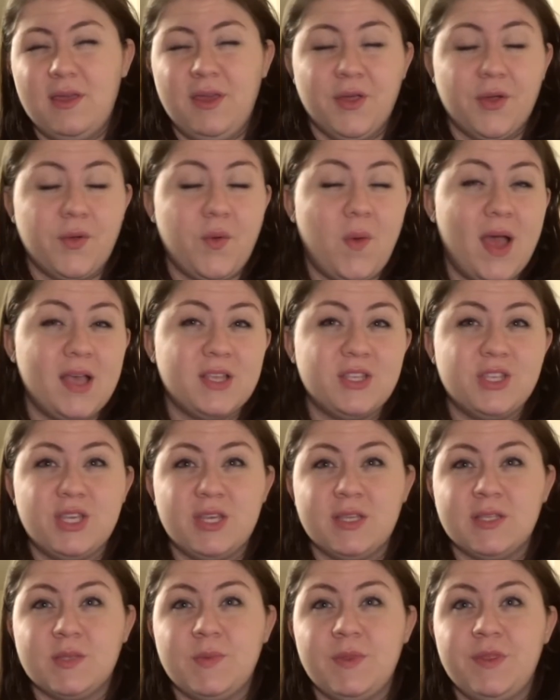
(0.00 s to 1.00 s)

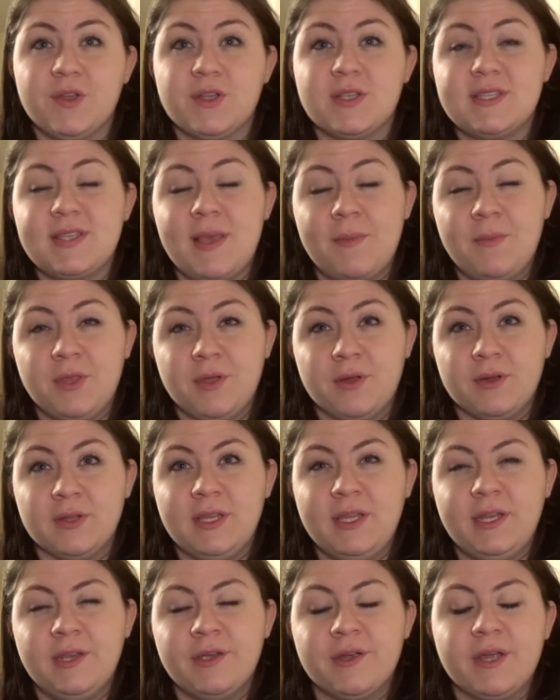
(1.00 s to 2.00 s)
questions with your seminar
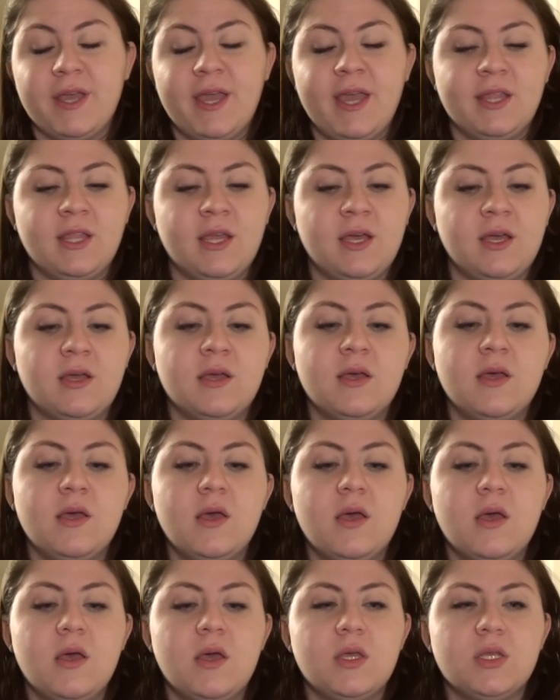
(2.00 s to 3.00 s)
leader in a
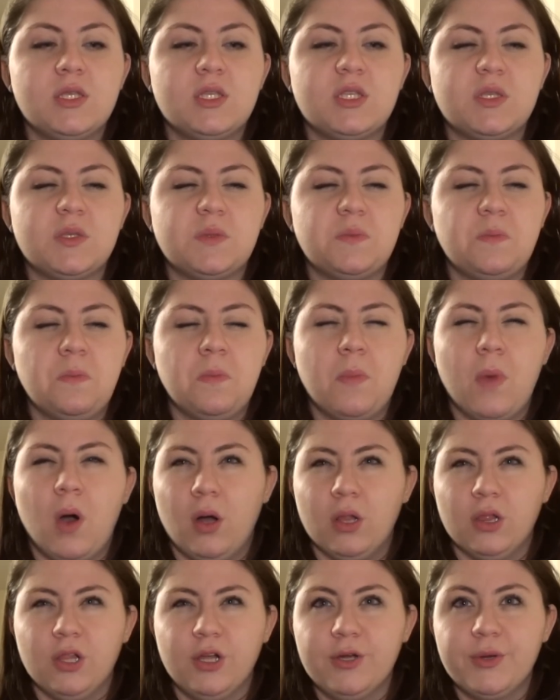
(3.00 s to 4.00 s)

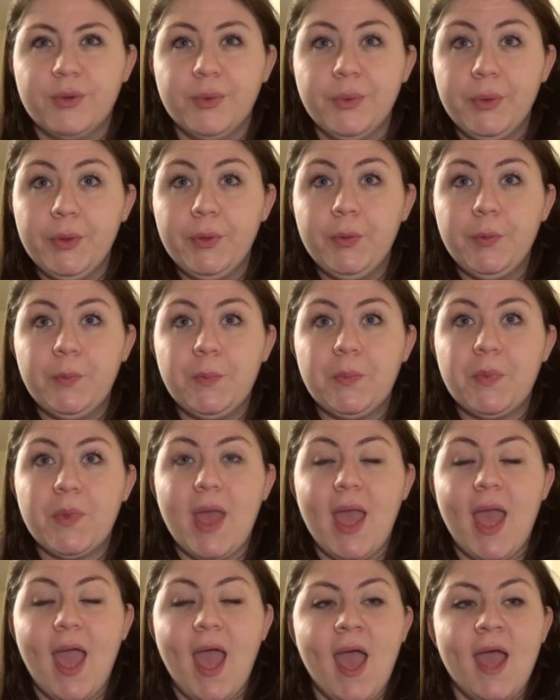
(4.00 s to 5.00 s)
smaller group
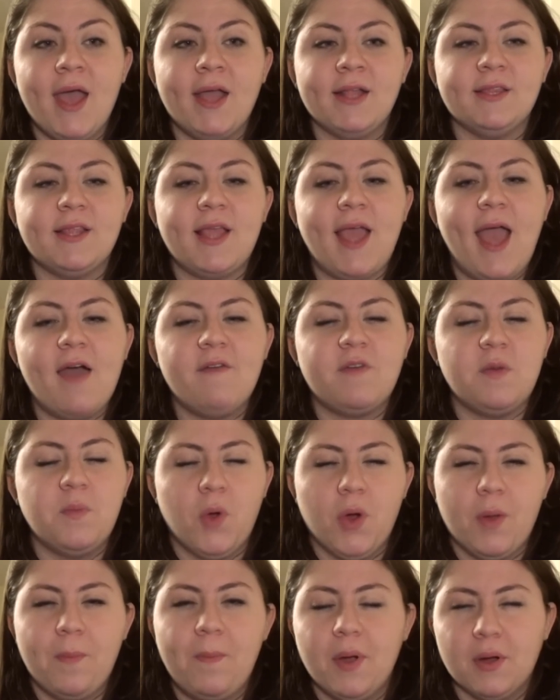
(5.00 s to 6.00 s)
and have a
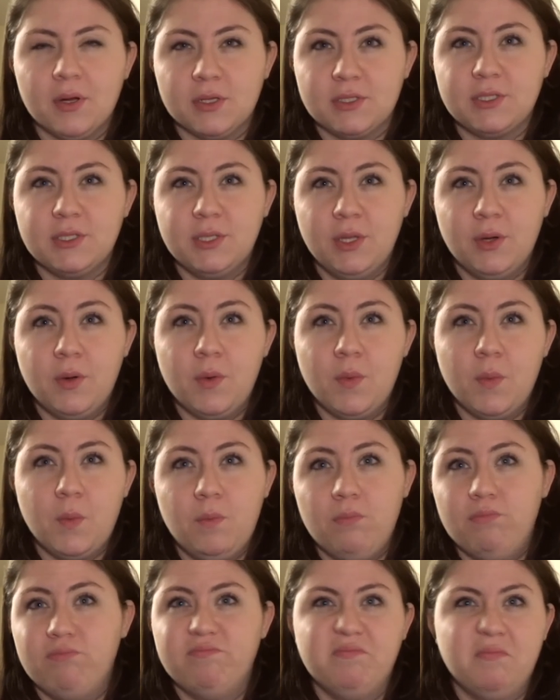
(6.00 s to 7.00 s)
more personal,
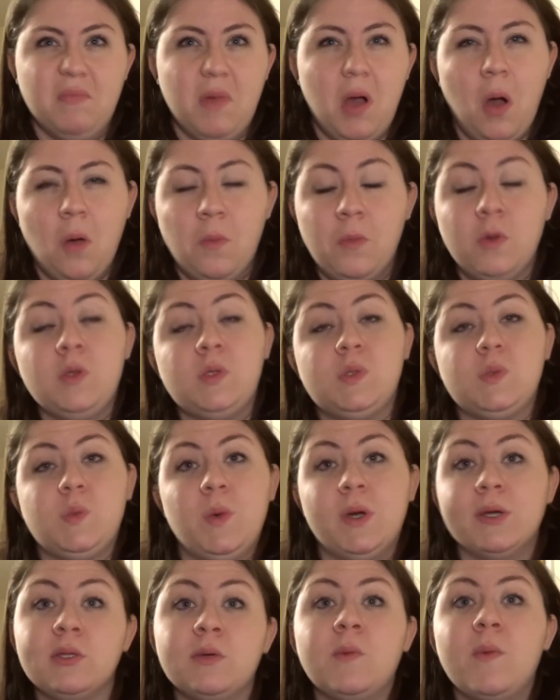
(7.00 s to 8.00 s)
almost
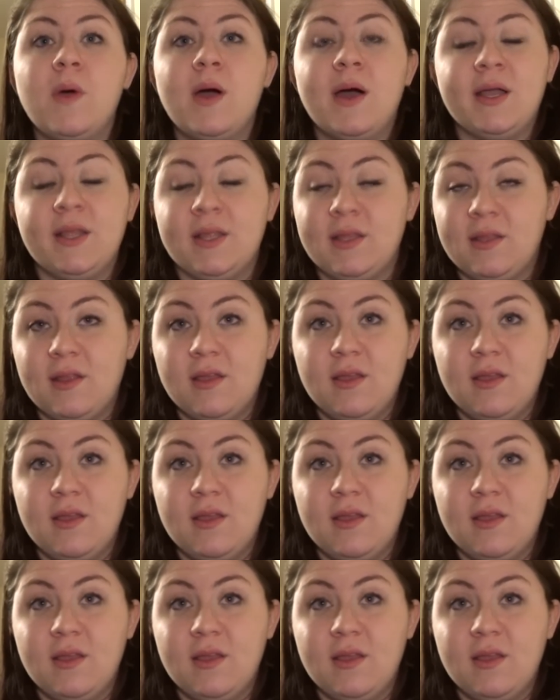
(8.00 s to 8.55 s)
one-on-one